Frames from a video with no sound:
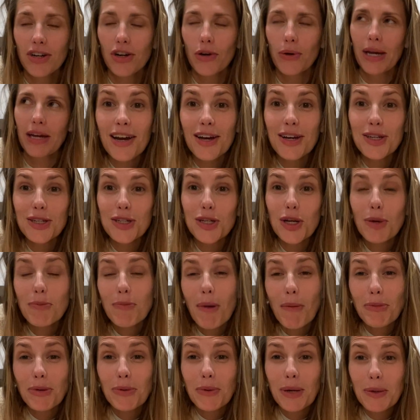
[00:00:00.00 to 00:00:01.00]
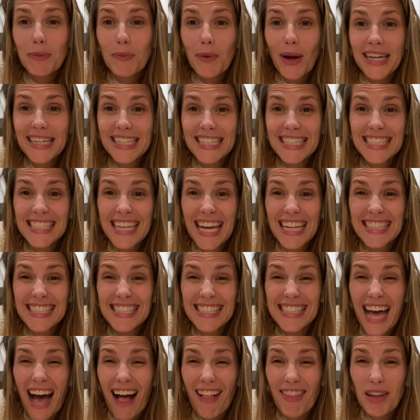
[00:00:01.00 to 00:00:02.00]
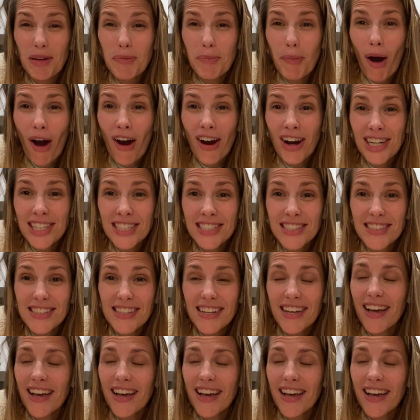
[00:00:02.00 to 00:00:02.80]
Okay, do you remember when Wendy's had salad bars?